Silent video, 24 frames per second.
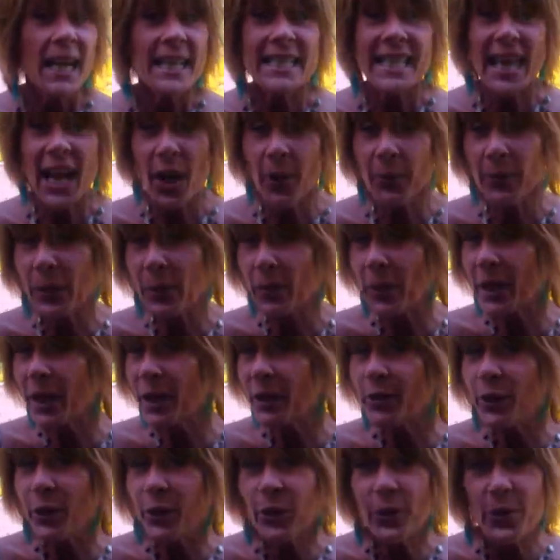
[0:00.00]
tell me what
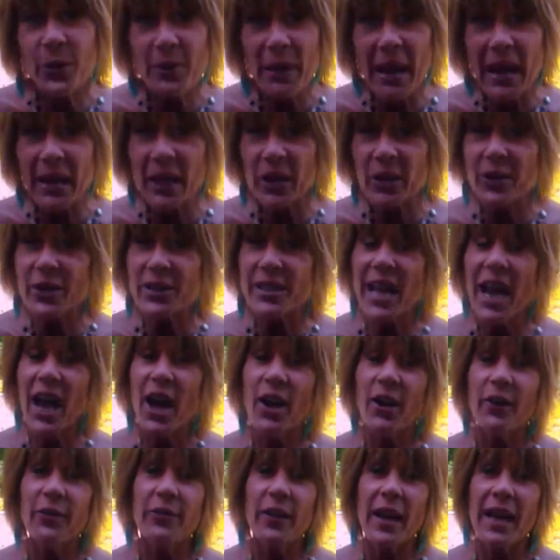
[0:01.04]
you learned about
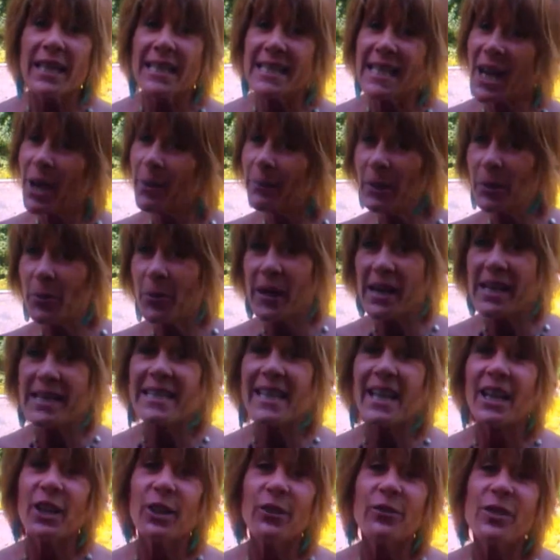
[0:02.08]
yourself, and tell me ways
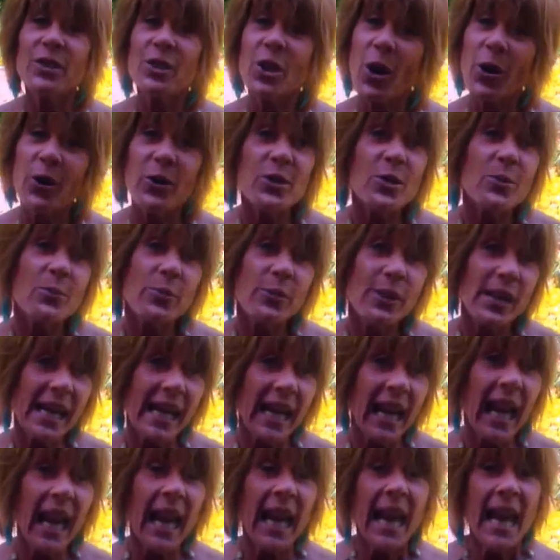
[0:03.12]
that you've started to
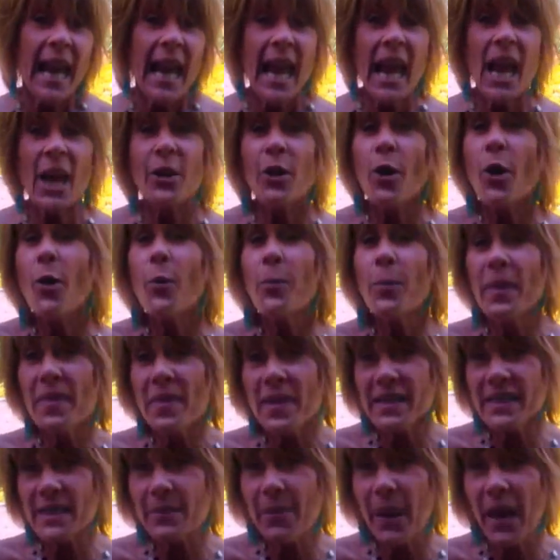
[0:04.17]
bring and open
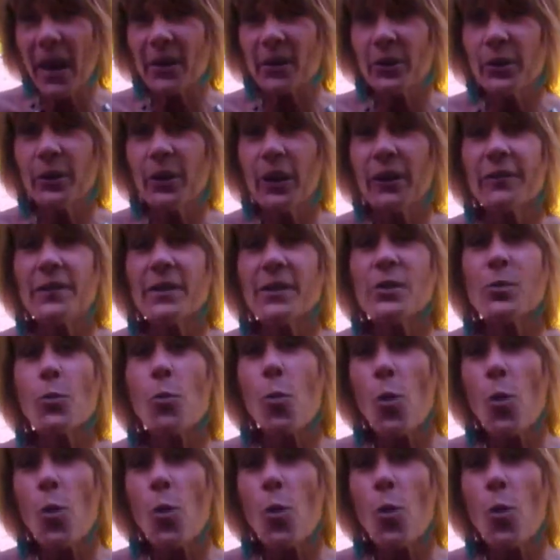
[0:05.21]
this petal of this